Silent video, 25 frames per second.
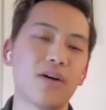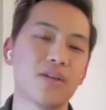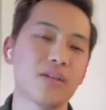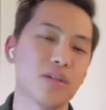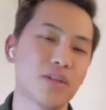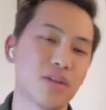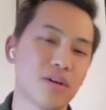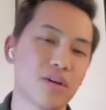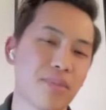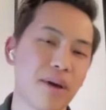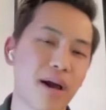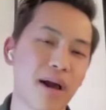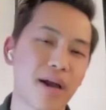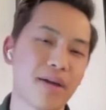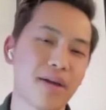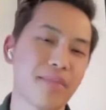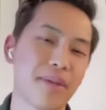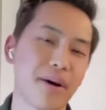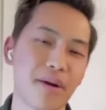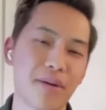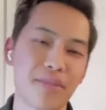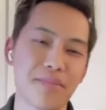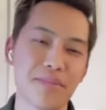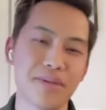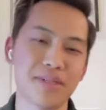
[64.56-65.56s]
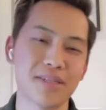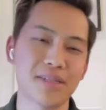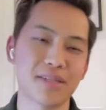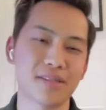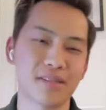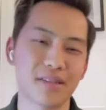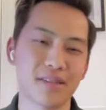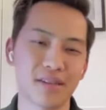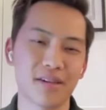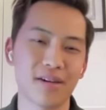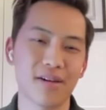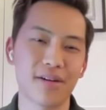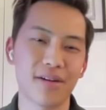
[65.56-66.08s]
also look back at my own business
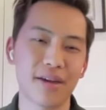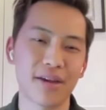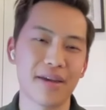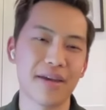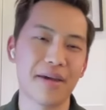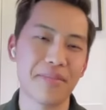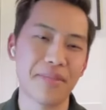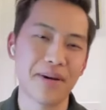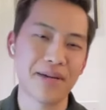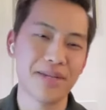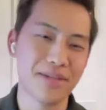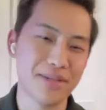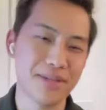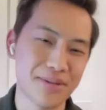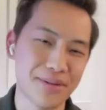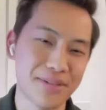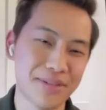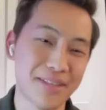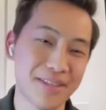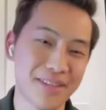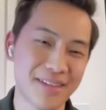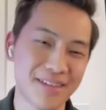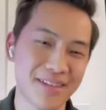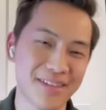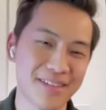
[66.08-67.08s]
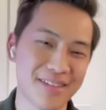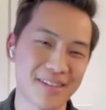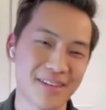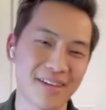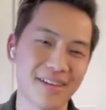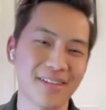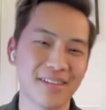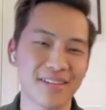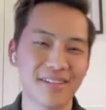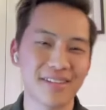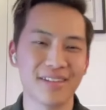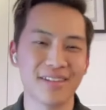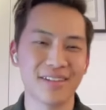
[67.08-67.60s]
and like, okay, am I doing the things
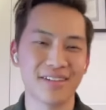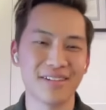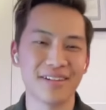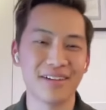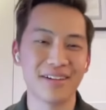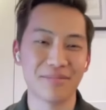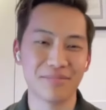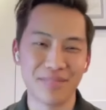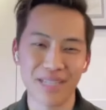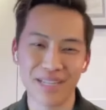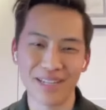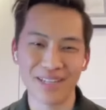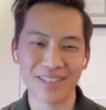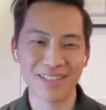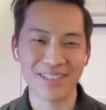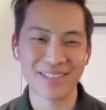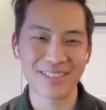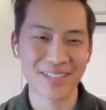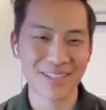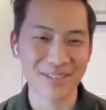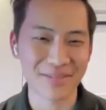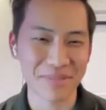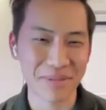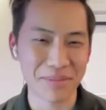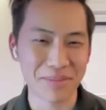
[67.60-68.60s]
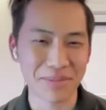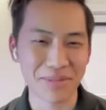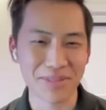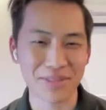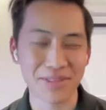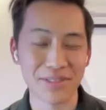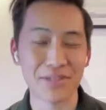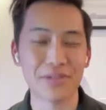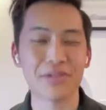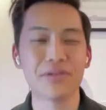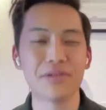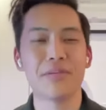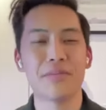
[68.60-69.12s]
that, I'm telling these other people to
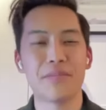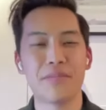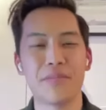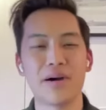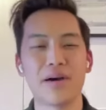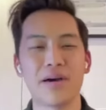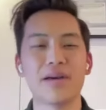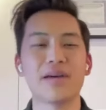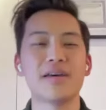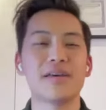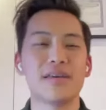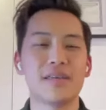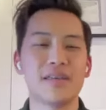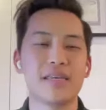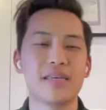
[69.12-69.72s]
do? But